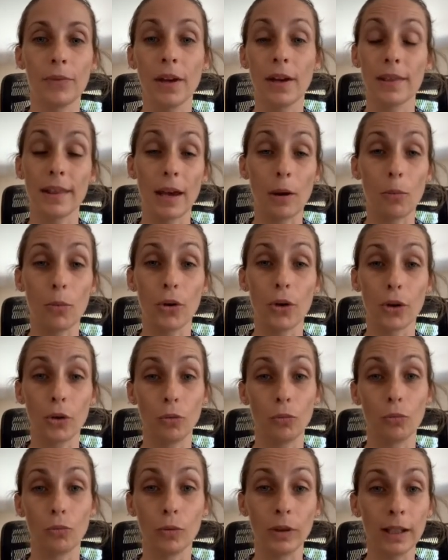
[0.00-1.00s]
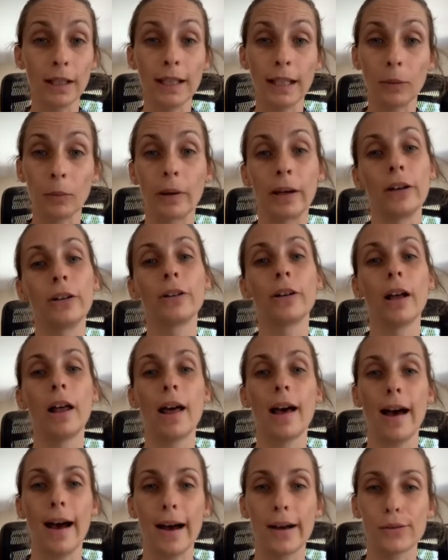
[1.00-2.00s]
They work really well
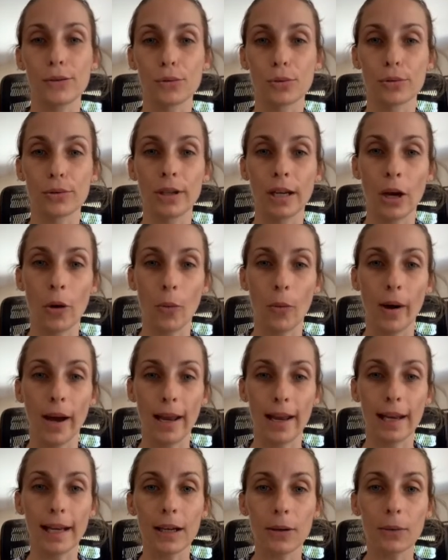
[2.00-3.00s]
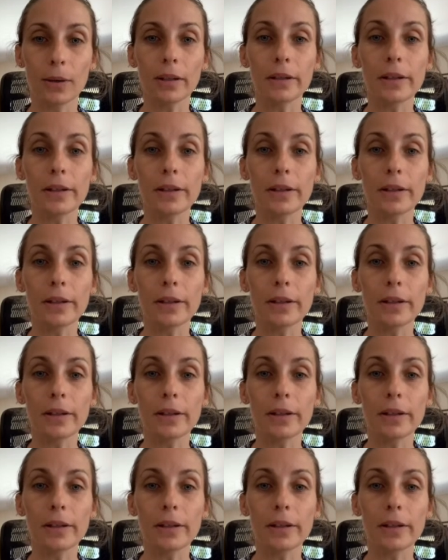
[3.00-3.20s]
at drawing away liquid.